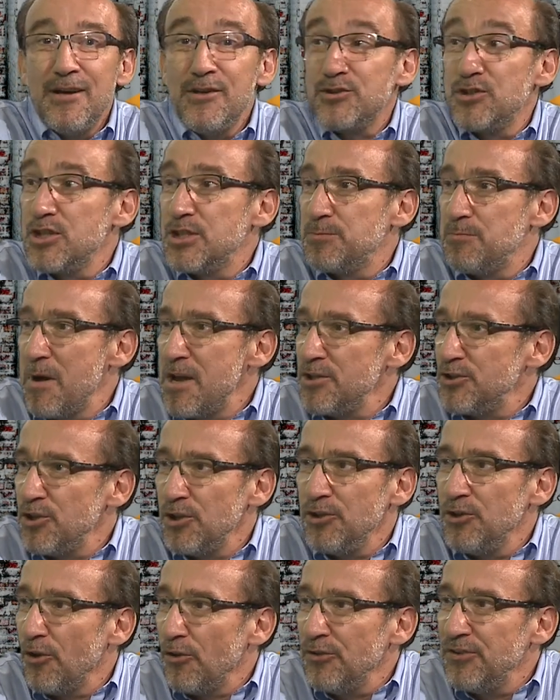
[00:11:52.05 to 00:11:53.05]

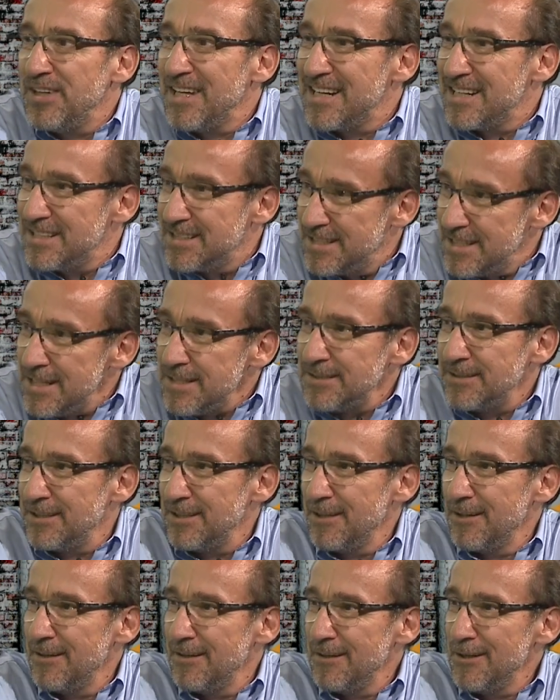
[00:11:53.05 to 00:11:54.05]
Suspension don't
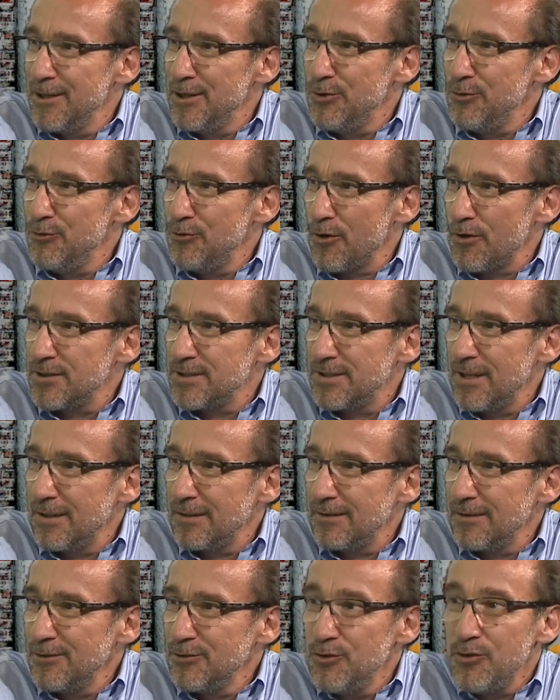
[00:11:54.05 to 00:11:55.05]
exist mm-hmm. in New York
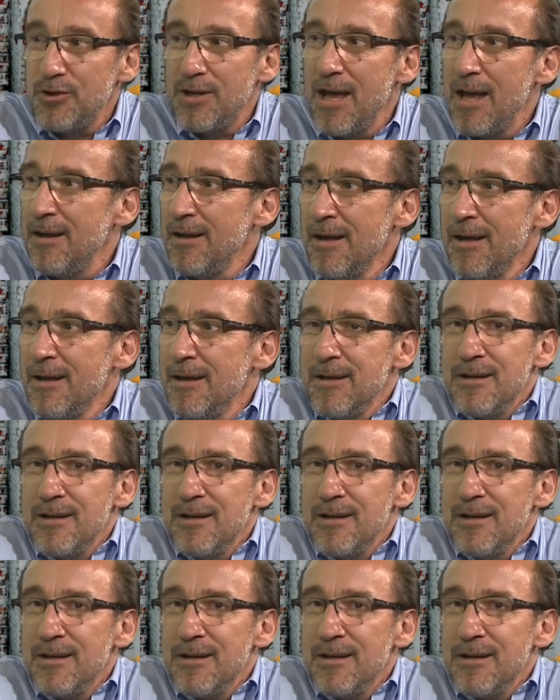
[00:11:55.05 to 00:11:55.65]
State. Mm-hmm. You can,